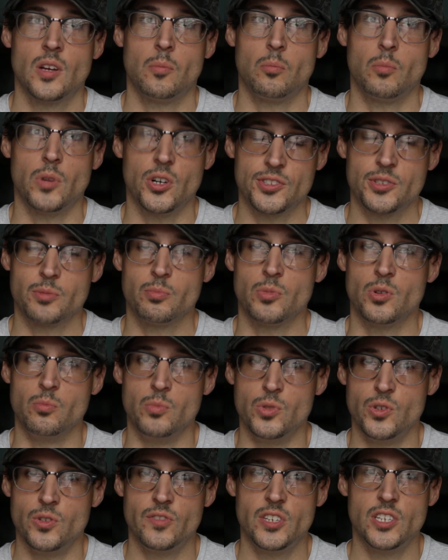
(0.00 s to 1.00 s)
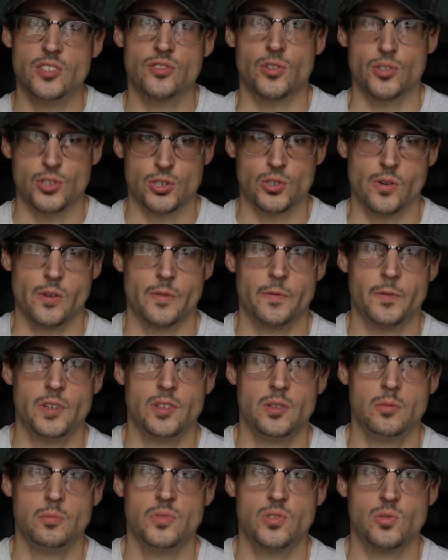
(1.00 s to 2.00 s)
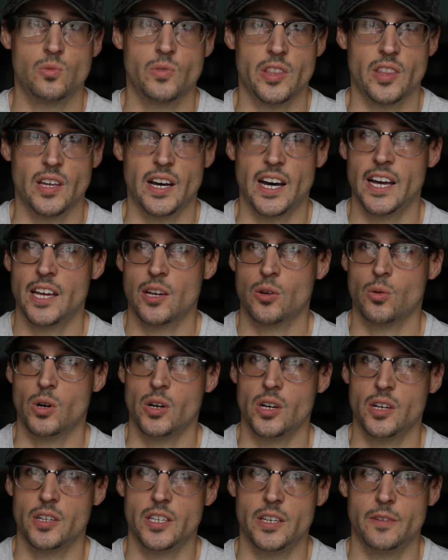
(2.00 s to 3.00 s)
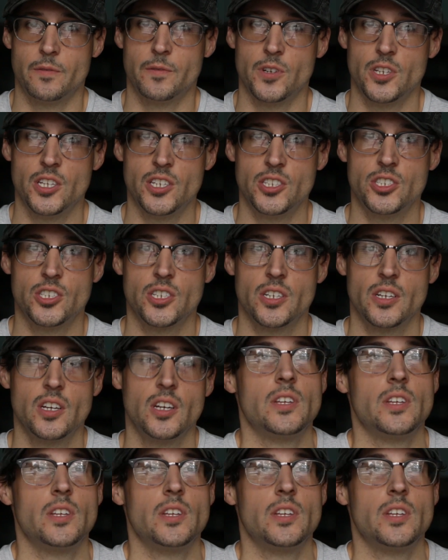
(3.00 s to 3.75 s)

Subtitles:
multiple movies or short films with a high quality footage,